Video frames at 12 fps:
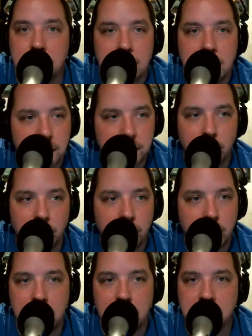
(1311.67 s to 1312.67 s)
Some of
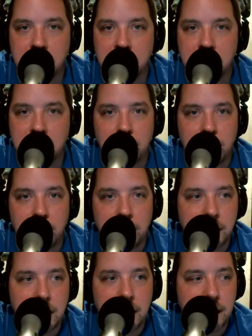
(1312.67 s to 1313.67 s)
them had exploded in
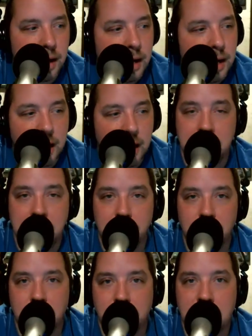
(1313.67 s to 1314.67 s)
that, and these
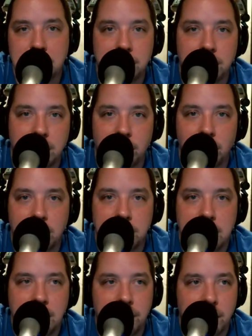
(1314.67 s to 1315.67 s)
were the best looking ones
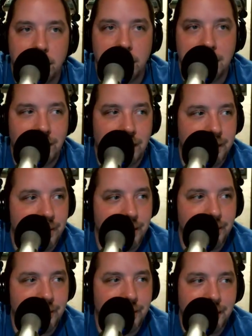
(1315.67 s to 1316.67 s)
out of it. I'm like, well, I
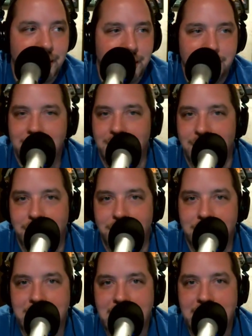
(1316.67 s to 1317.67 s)
little
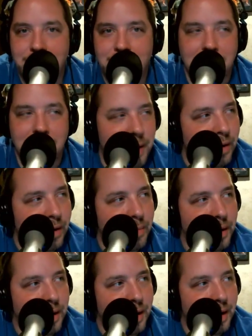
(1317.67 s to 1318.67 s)
kayfabe here,
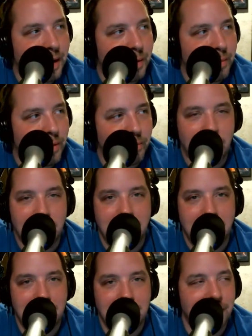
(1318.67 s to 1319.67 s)
but or
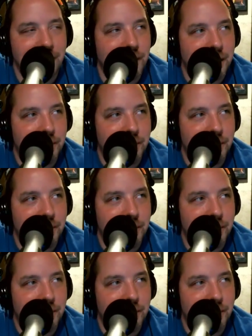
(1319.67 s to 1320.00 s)
breaking kayfabe,